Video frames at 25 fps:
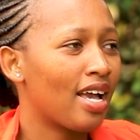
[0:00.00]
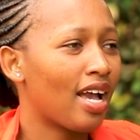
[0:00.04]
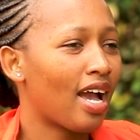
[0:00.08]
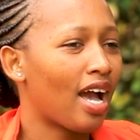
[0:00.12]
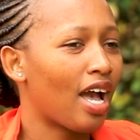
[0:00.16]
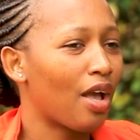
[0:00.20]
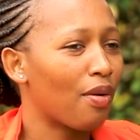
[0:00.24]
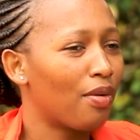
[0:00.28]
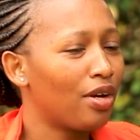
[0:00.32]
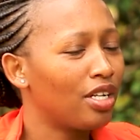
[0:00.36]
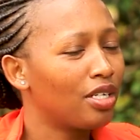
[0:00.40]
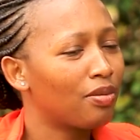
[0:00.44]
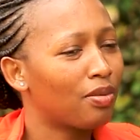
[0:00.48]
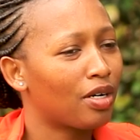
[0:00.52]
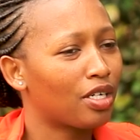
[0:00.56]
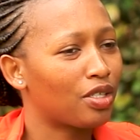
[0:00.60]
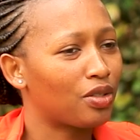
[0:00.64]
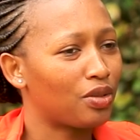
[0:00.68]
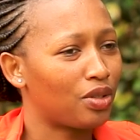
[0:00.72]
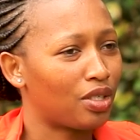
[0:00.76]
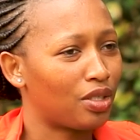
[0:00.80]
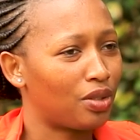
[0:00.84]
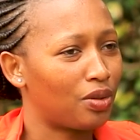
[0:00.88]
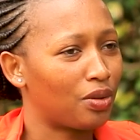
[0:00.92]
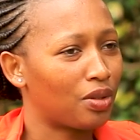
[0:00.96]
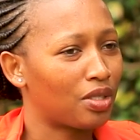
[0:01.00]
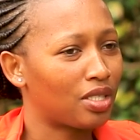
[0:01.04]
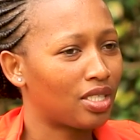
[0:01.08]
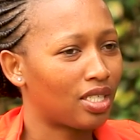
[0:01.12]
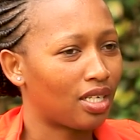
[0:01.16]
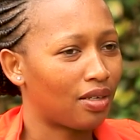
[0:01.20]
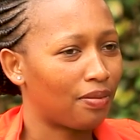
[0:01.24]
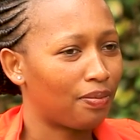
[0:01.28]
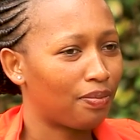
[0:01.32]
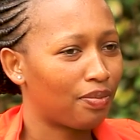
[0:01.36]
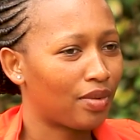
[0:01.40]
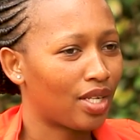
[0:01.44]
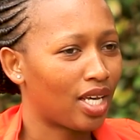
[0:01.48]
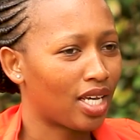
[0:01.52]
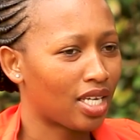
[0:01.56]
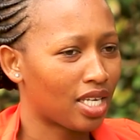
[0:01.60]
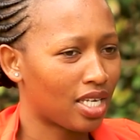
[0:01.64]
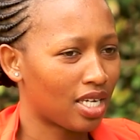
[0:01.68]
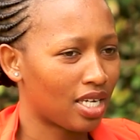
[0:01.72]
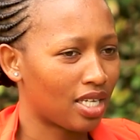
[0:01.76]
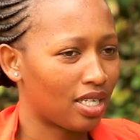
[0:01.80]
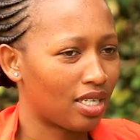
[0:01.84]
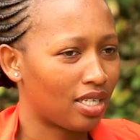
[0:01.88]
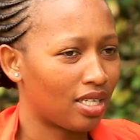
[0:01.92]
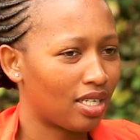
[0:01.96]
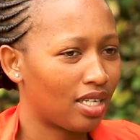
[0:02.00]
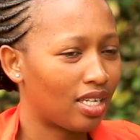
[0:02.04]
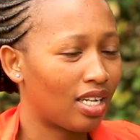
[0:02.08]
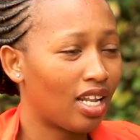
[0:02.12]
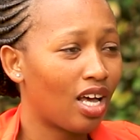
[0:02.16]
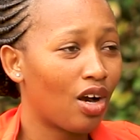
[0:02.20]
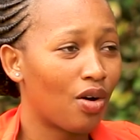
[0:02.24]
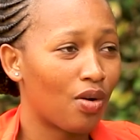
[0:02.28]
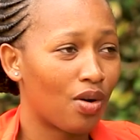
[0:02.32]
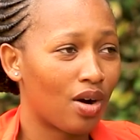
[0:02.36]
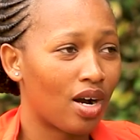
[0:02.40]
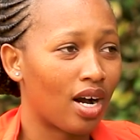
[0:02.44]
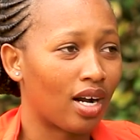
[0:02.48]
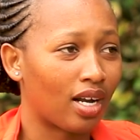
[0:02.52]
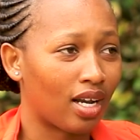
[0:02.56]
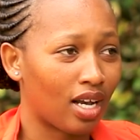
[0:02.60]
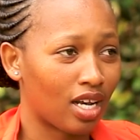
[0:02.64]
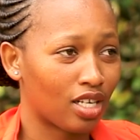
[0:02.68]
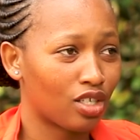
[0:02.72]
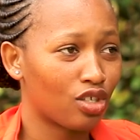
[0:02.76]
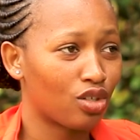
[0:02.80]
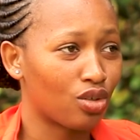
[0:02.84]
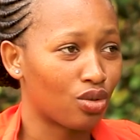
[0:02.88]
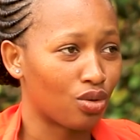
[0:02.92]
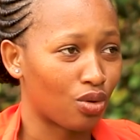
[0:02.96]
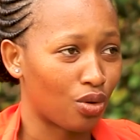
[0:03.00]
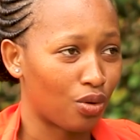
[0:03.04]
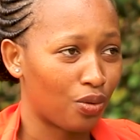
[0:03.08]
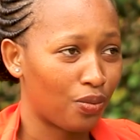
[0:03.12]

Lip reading: I went back to the doctor again, now a gastro.